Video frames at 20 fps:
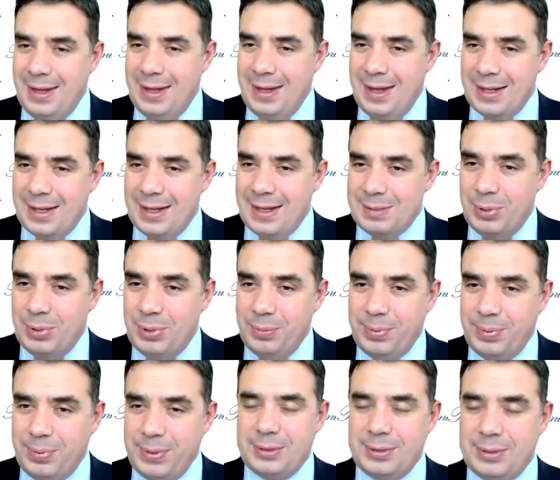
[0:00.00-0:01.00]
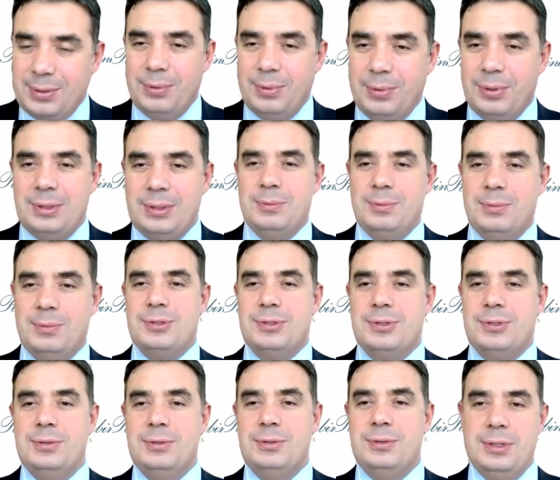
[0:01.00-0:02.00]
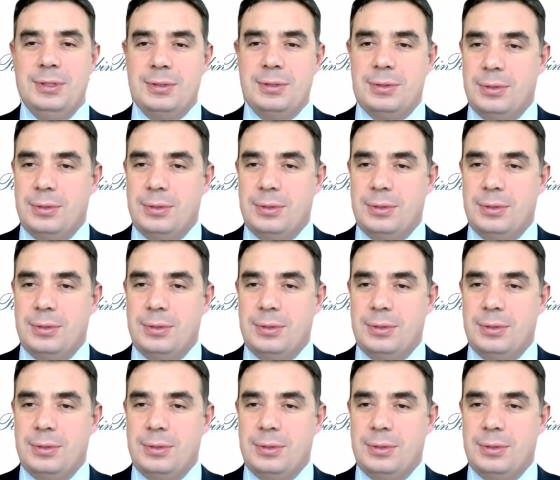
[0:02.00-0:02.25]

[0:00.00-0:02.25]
He has a blueprint of what he wants to do.